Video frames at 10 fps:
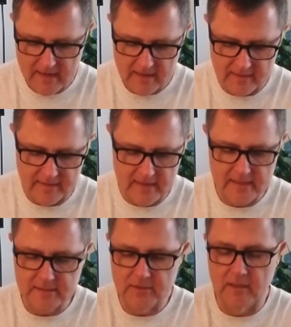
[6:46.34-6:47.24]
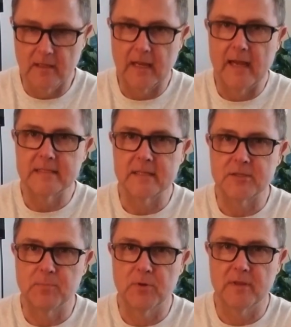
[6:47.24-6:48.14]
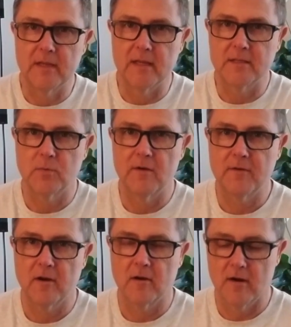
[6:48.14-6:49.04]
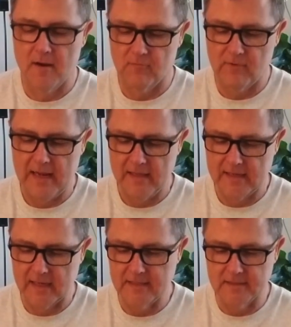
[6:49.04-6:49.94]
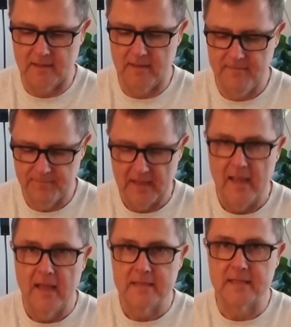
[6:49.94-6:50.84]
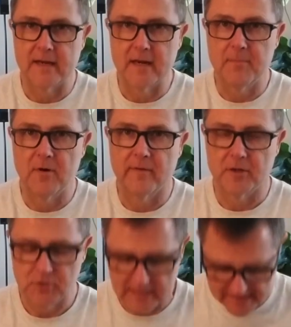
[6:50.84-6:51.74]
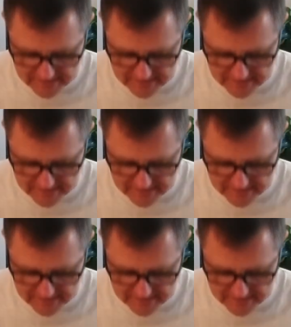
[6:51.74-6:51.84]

these two little guys that you put the 12-car rally case on, set it up over your track